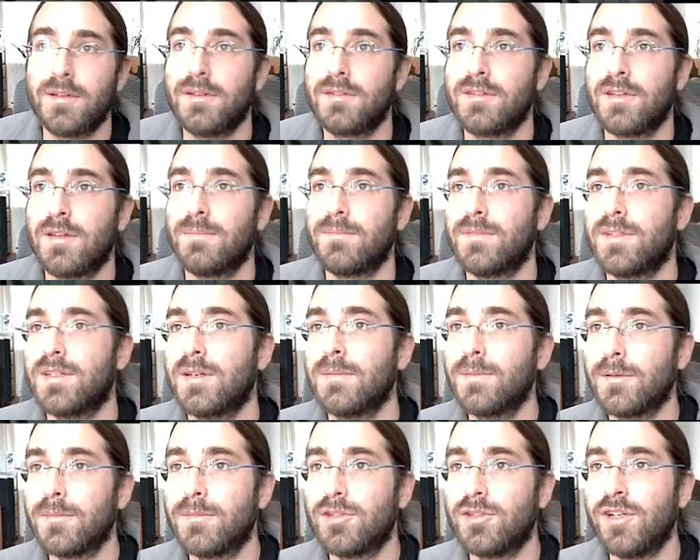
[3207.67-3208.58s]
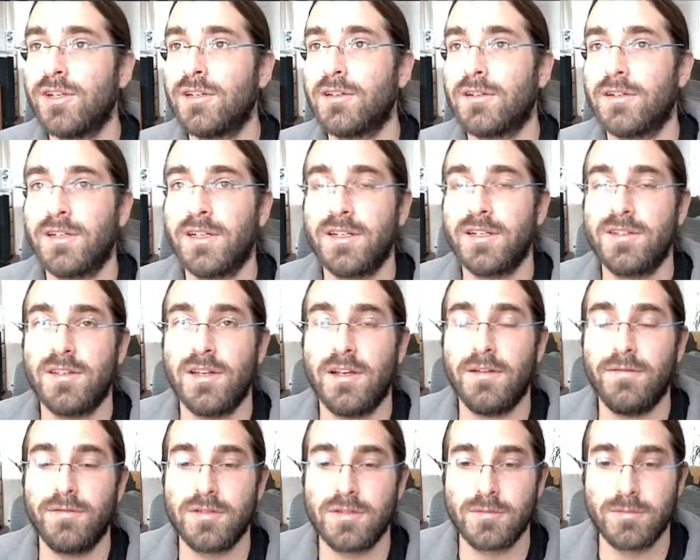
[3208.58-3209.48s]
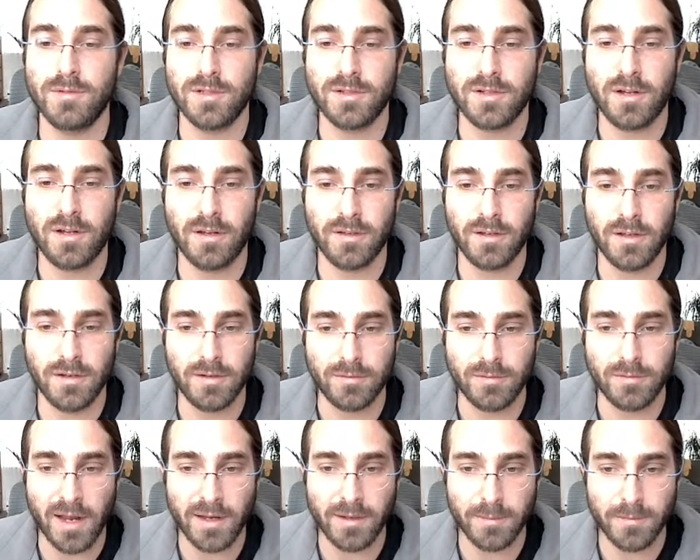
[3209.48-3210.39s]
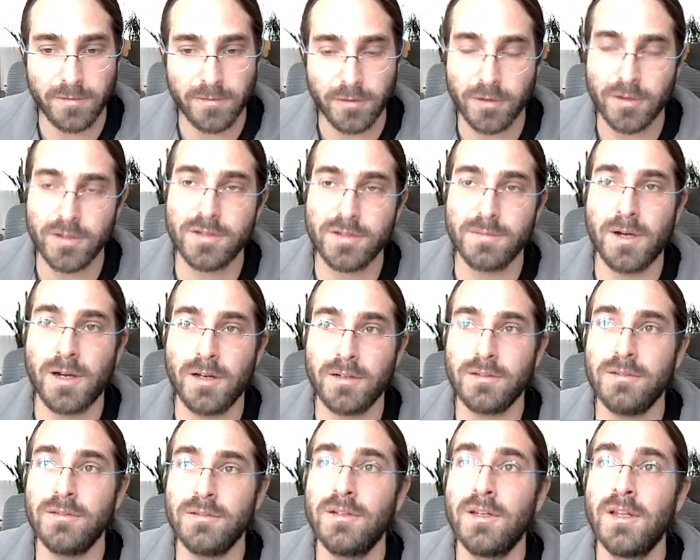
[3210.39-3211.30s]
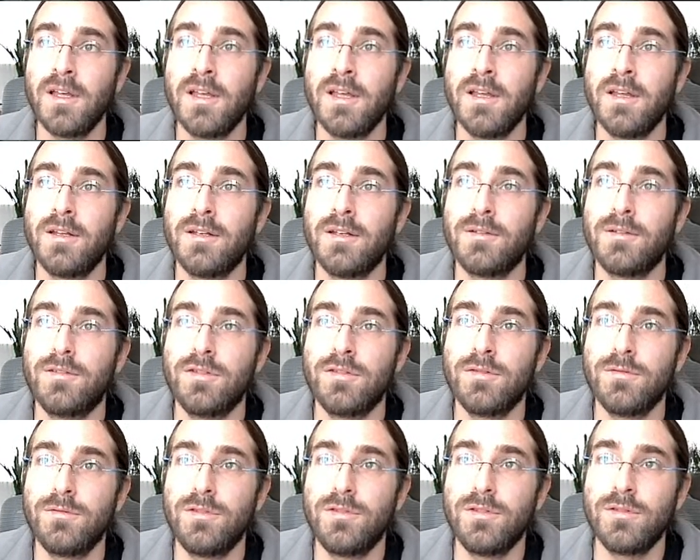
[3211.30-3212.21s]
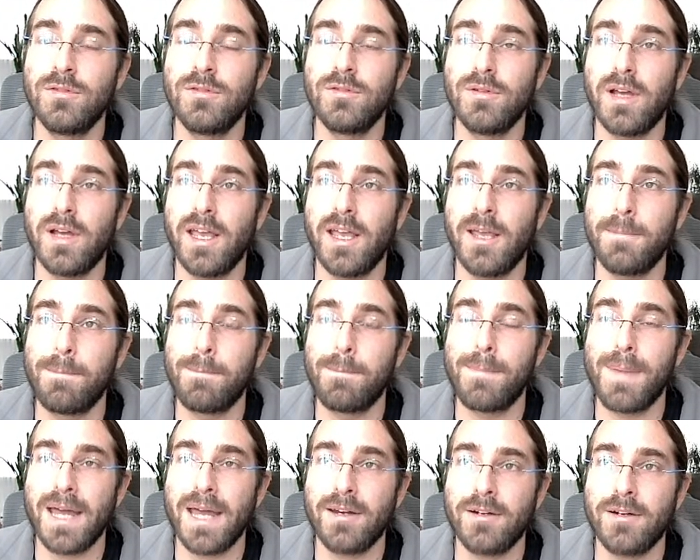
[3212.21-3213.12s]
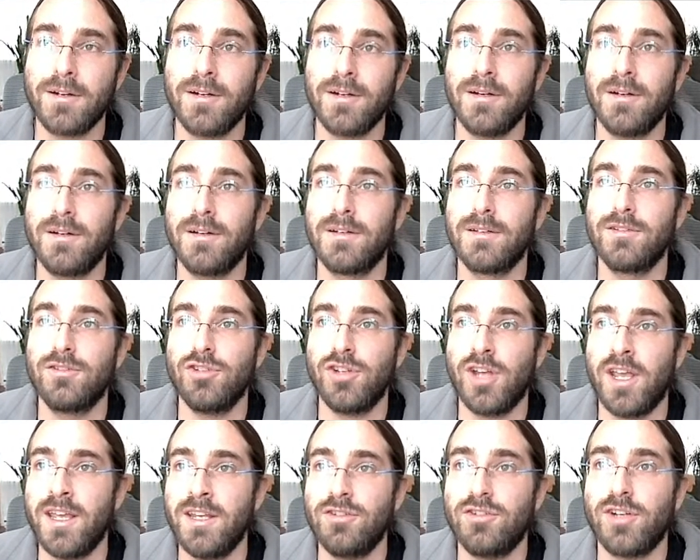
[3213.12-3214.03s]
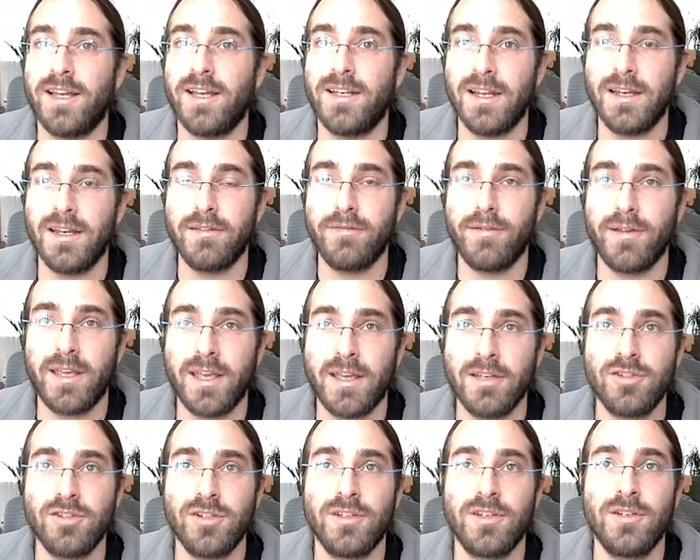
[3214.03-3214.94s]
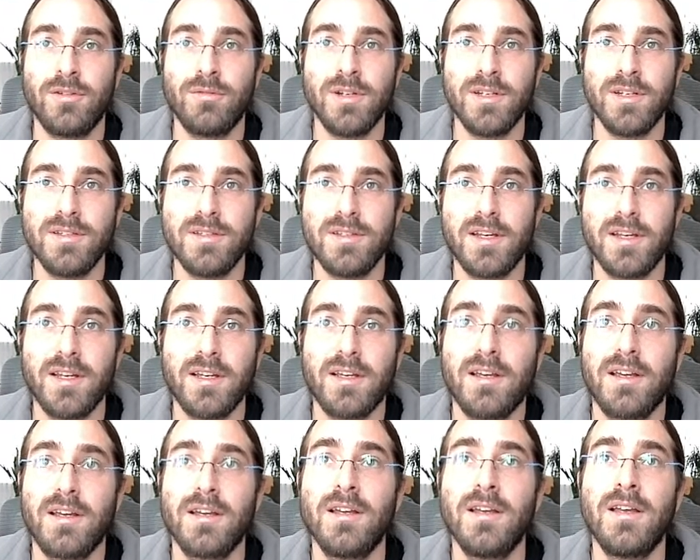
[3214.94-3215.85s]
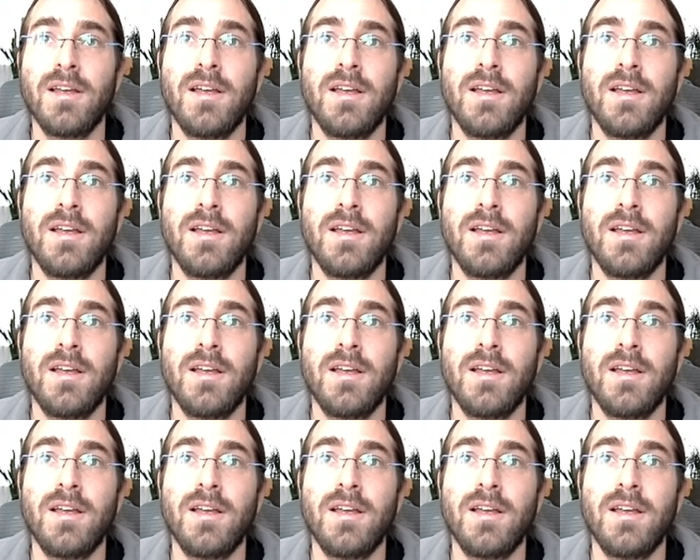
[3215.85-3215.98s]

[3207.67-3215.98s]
some simple machine learning stuff, so what's called a random forest model, to do a better change identification heuristic